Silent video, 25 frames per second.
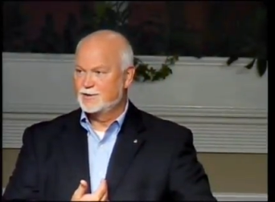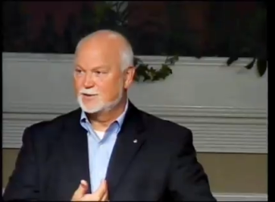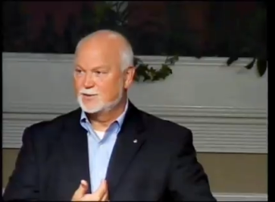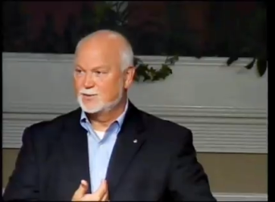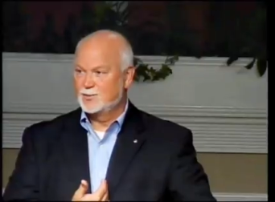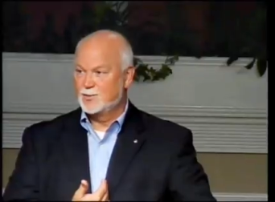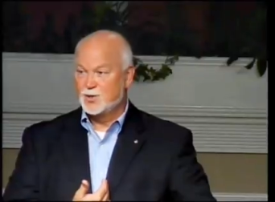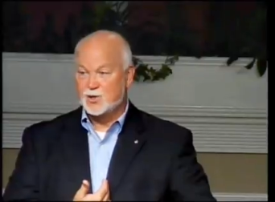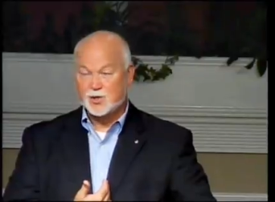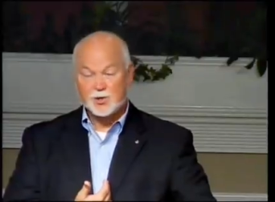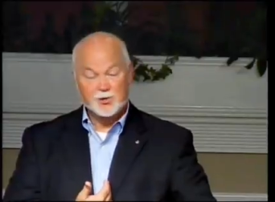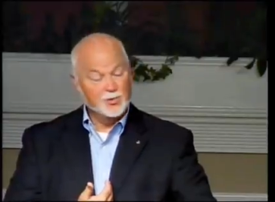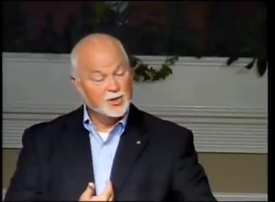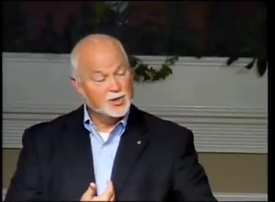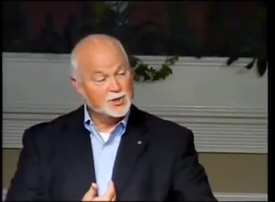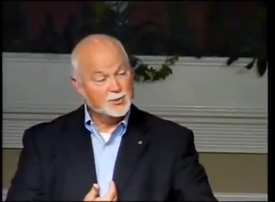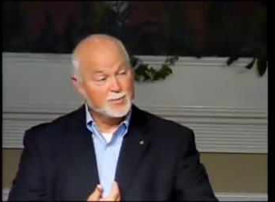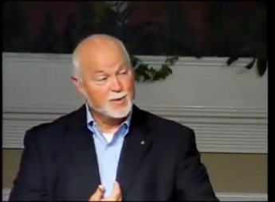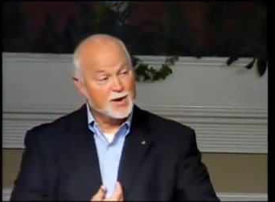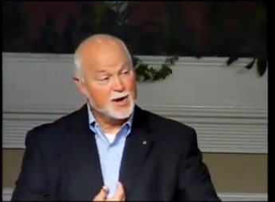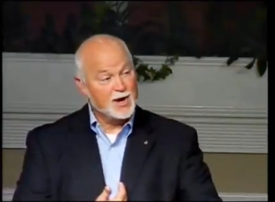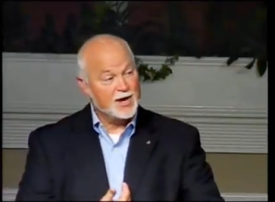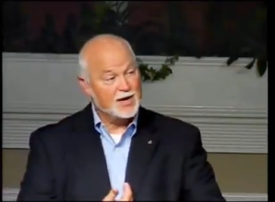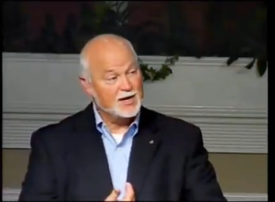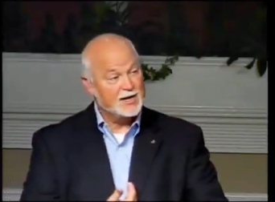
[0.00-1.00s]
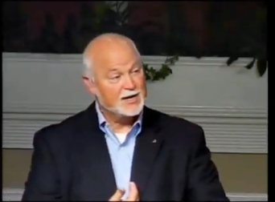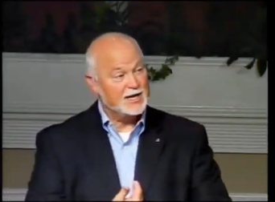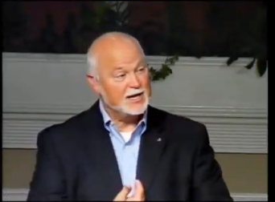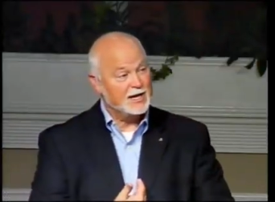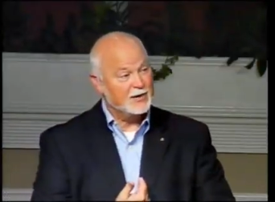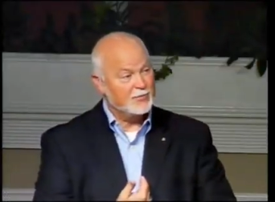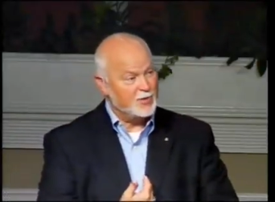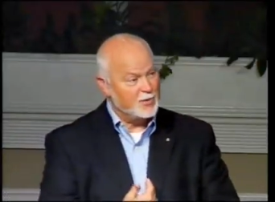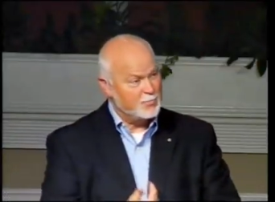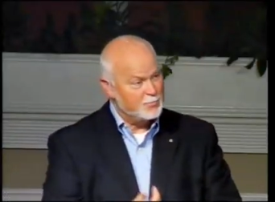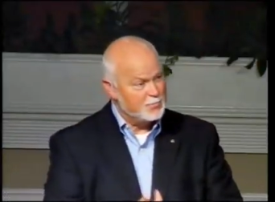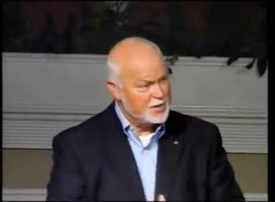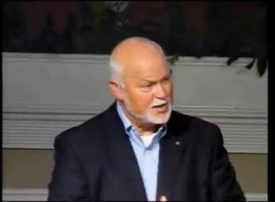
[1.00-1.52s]
will you respond in
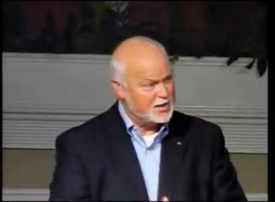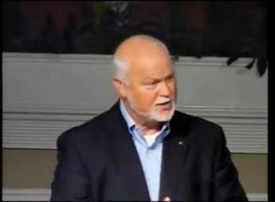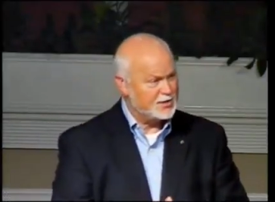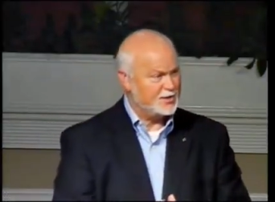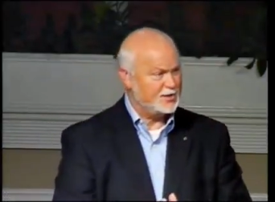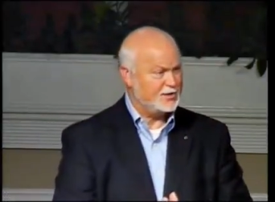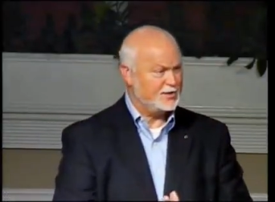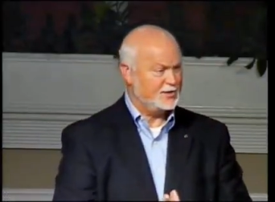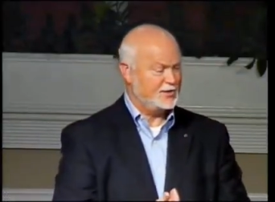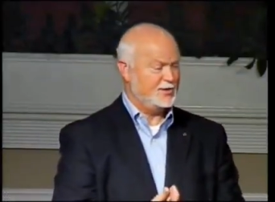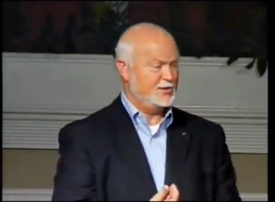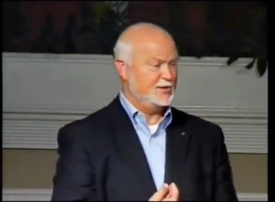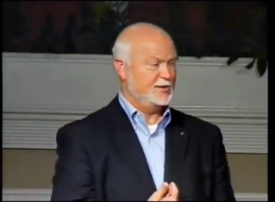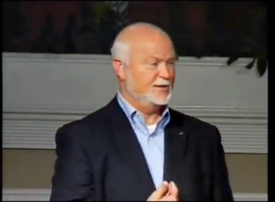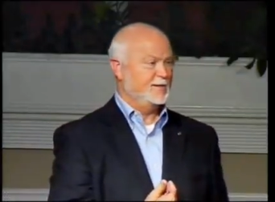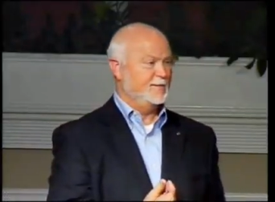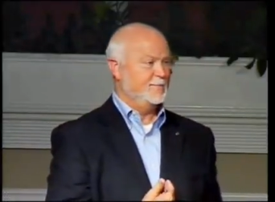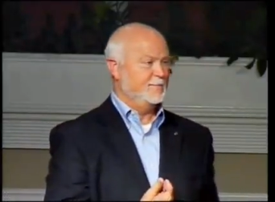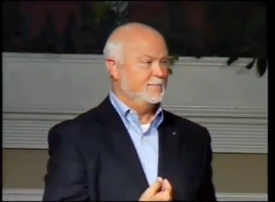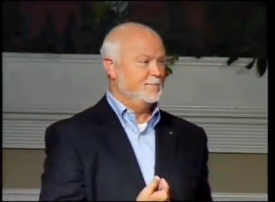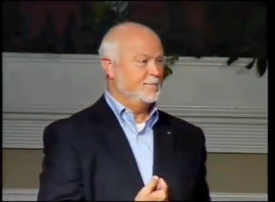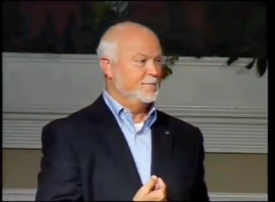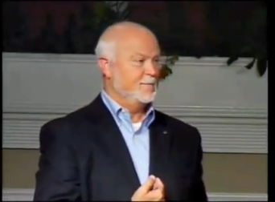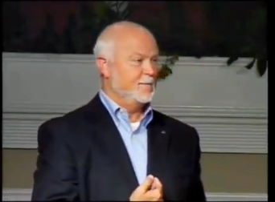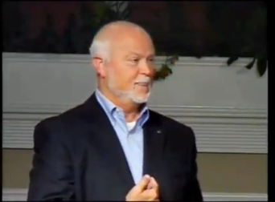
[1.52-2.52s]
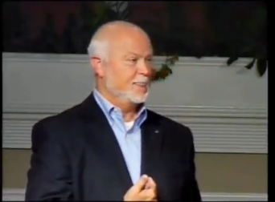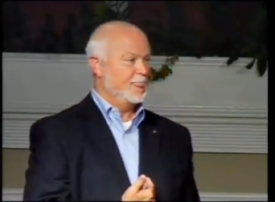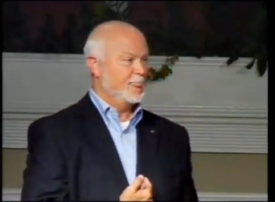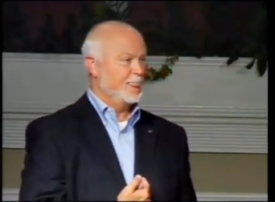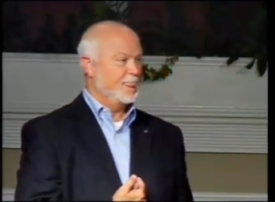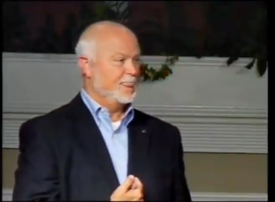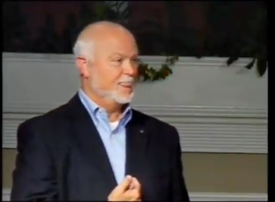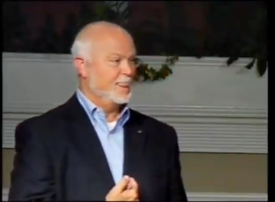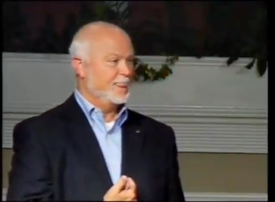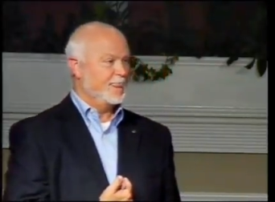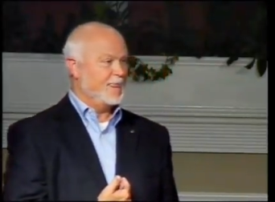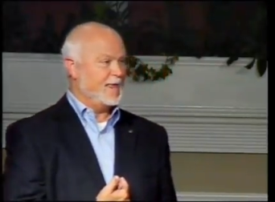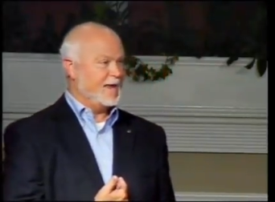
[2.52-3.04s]
repentance
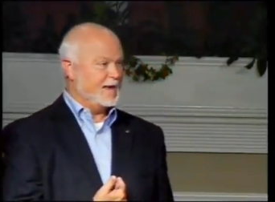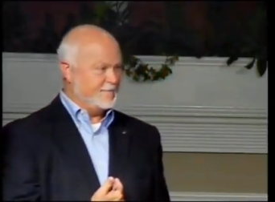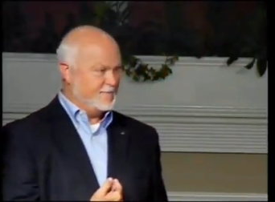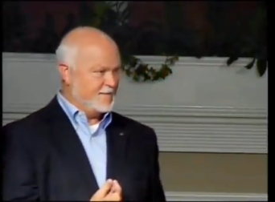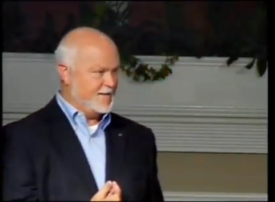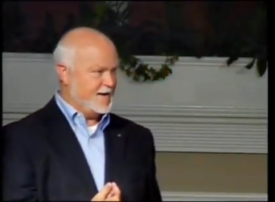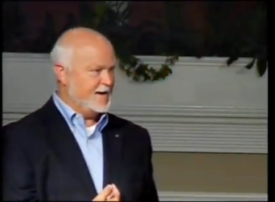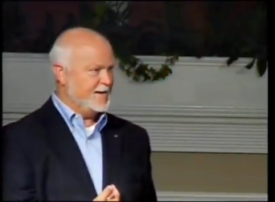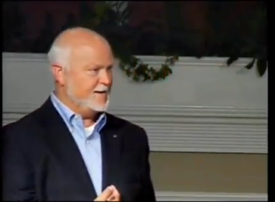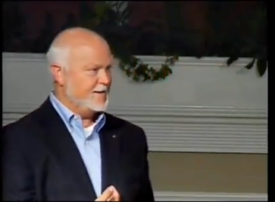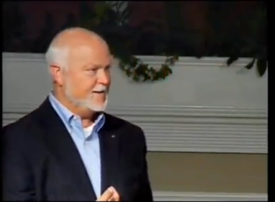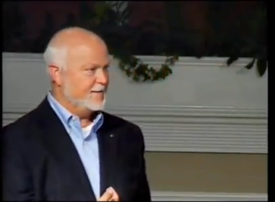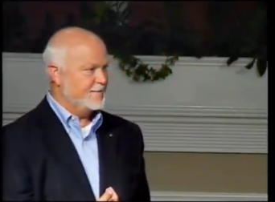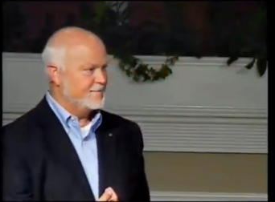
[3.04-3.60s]
and faith?